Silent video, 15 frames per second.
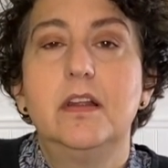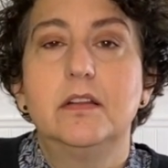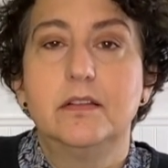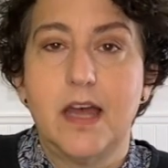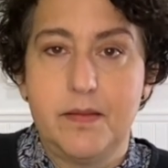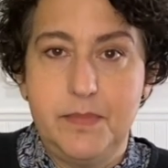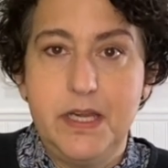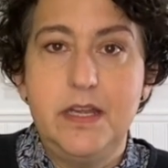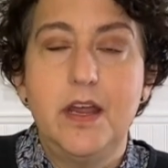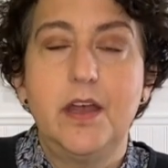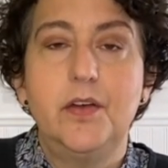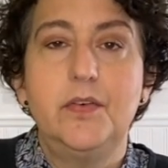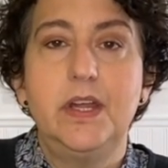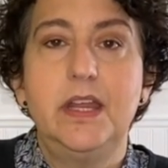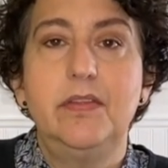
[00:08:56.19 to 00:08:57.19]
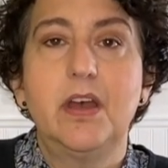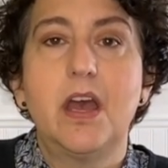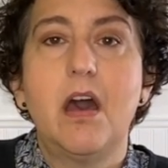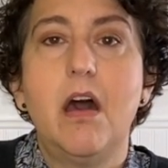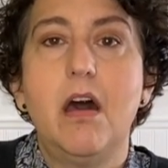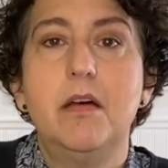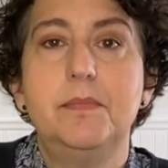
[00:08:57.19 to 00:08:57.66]
Let me know in the
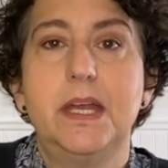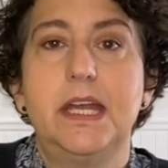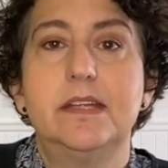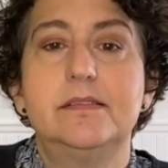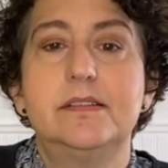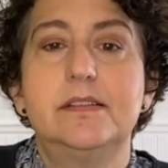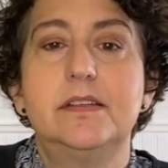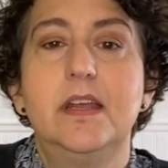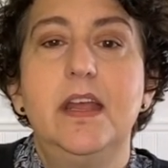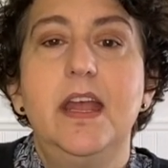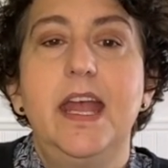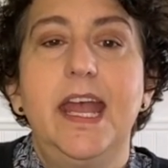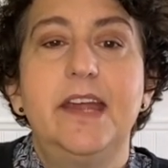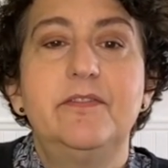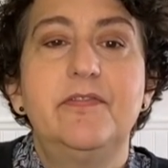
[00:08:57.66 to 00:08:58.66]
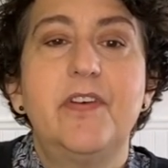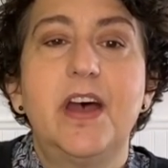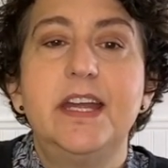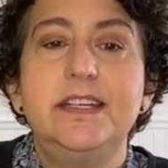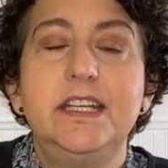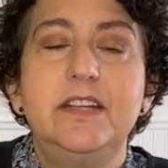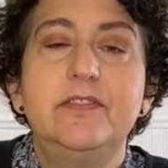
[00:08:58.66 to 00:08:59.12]
comments, and
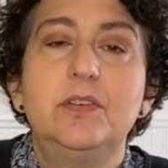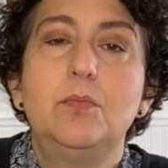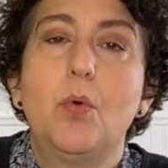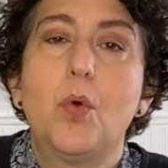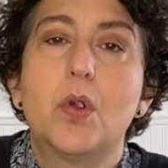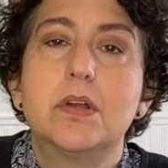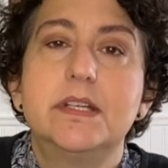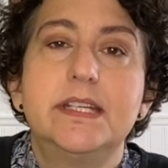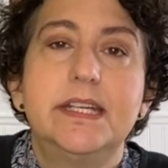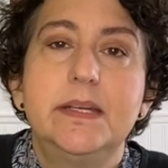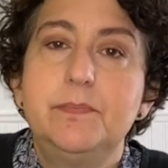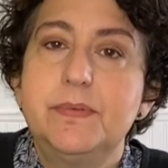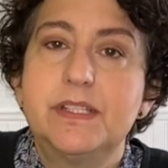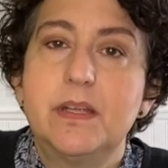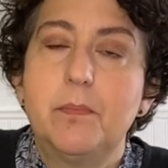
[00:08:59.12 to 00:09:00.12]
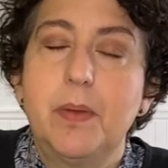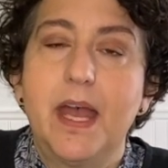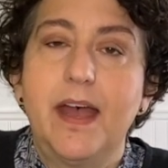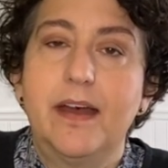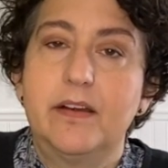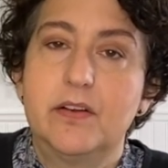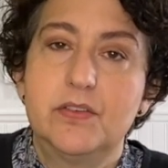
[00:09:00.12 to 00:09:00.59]
find even more tips,
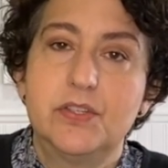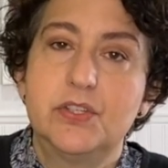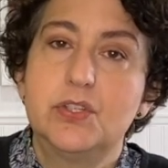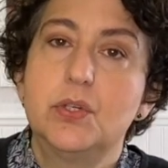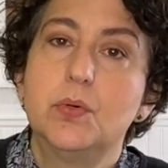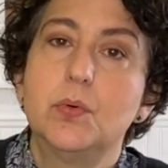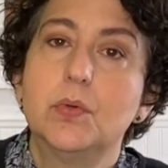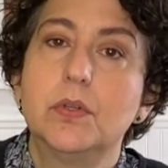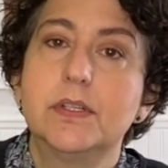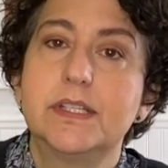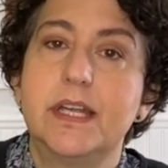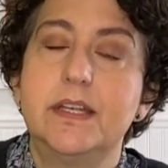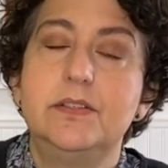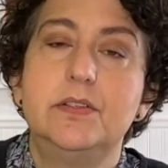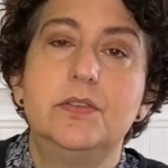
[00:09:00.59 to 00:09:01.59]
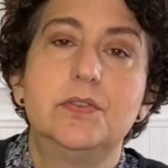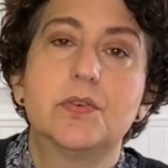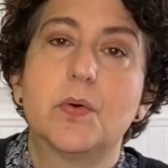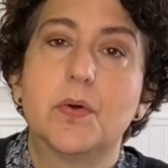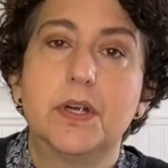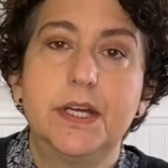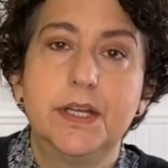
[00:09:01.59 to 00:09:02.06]
patterns, tools, and
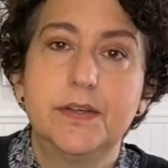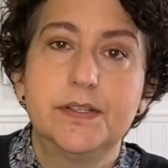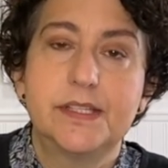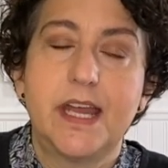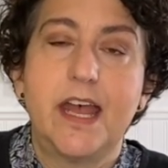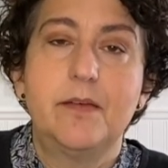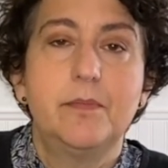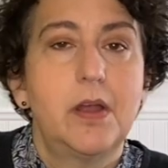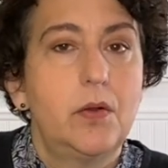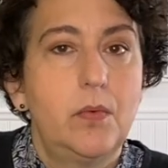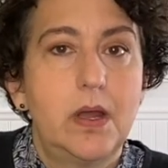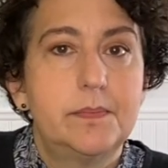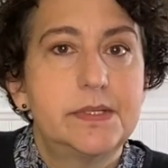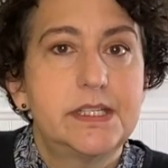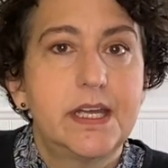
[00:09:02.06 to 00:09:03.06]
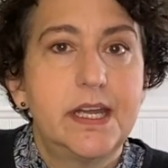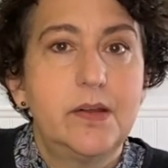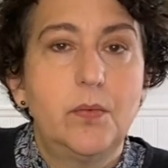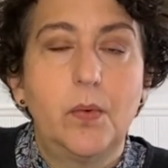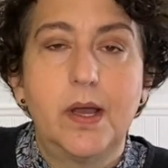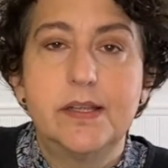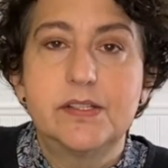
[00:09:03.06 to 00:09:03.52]
tutorials at my
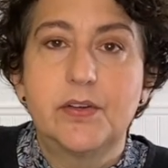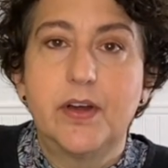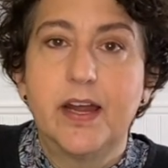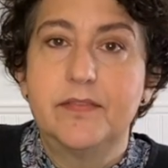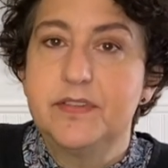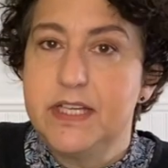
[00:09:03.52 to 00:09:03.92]
website, Wisecraft